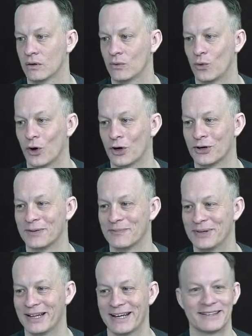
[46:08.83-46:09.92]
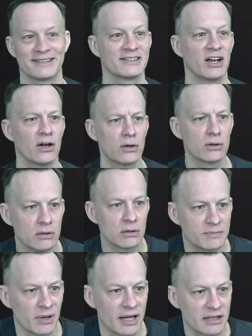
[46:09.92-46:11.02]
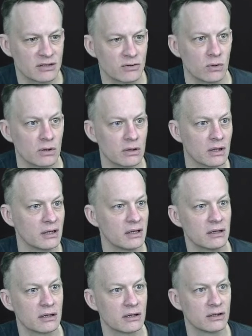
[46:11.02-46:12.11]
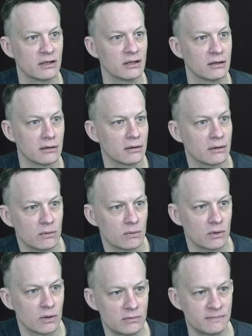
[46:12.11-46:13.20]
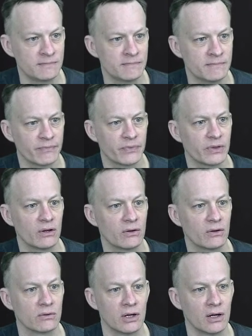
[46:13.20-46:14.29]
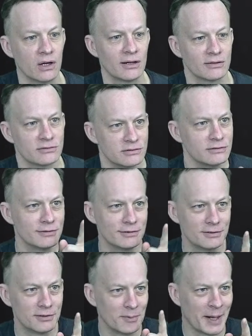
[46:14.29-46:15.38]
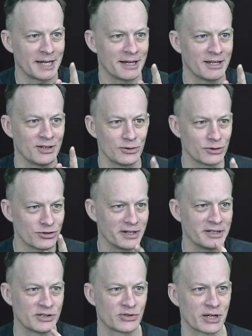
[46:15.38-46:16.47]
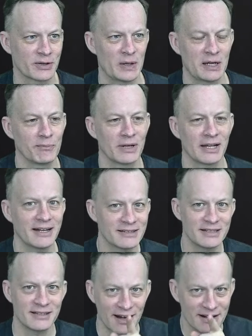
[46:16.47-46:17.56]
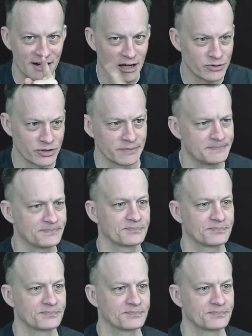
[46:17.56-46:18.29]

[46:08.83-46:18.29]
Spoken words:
Watering plants. Is plants a word on there? No. Ooh, Maida, you're trying to trick me. Plants is not an option.